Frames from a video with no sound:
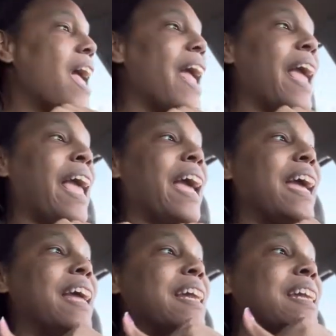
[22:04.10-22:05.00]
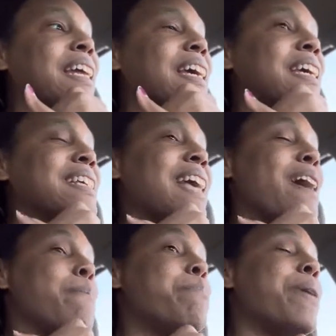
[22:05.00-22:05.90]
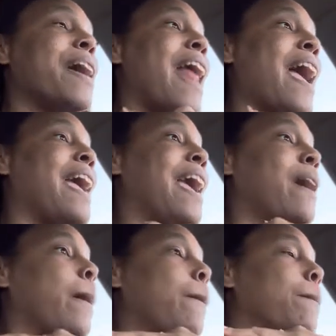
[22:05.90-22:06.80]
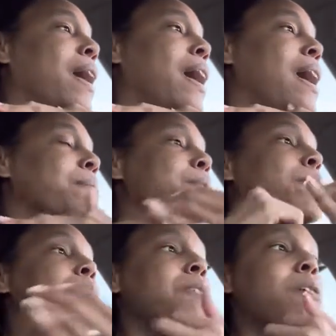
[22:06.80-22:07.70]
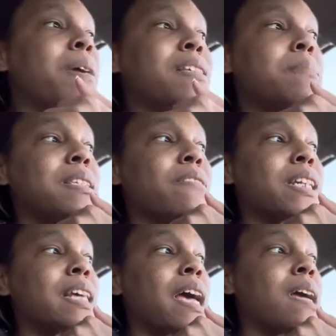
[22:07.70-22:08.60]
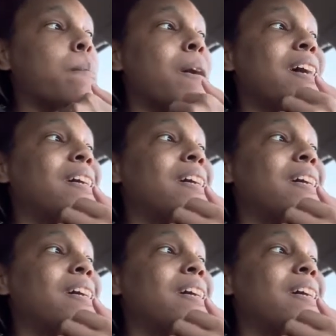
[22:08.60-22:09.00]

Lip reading: And because I'm supposed to be there by a specific time.